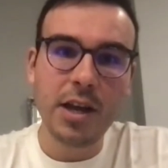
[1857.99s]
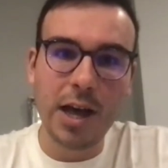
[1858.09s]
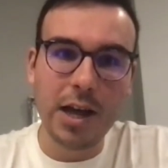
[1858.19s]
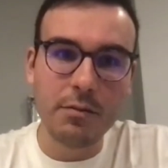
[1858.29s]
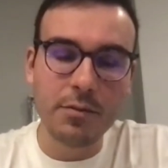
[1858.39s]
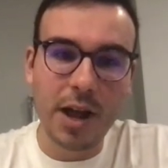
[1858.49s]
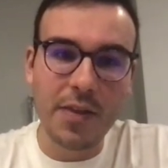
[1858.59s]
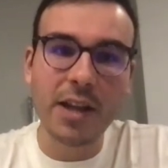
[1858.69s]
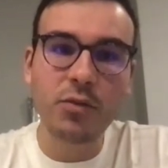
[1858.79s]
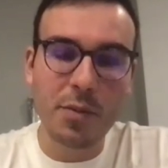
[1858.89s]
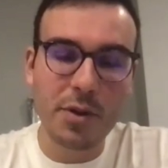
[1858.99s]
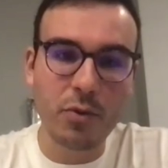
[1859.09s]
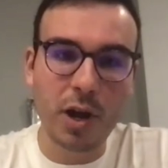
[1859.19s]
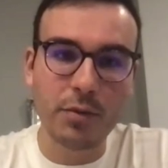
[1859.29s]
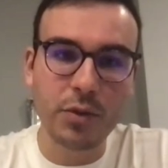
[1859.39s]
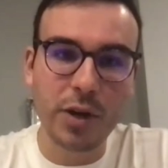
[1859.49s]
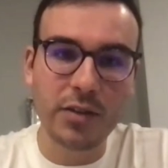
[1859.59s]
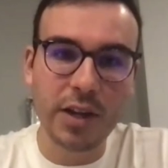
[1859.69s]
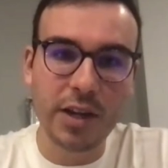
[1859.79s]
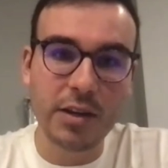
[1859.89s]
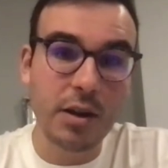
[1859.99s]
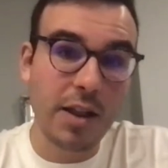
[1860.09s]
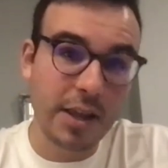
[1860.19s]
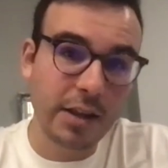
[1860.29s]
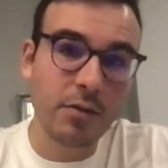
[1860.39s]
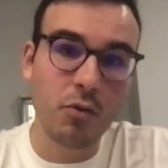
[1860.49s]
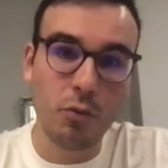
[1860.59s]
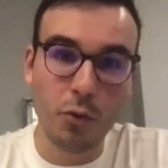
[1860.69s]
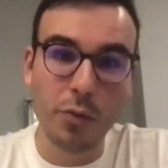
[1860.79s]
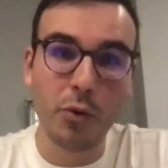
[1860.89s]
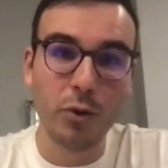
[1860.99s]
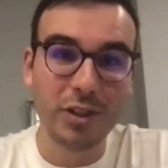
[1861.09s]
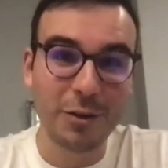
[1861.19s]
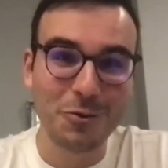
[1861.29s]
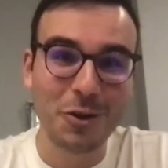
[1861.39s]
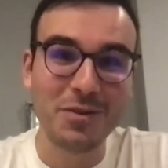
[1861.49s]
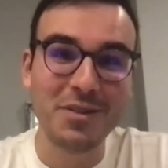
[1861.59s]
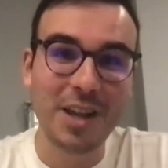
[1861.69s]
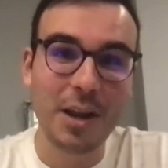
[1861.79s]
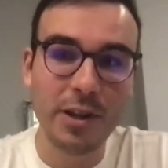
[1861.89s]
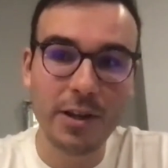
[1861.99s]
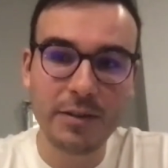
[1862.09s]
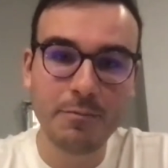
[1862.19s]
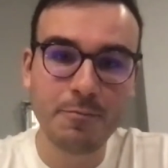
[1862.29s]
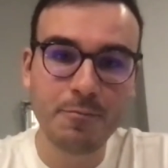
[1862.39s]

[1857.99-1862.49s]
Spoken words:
and that's why people come to us, and I think, or more importantly, also stay with us.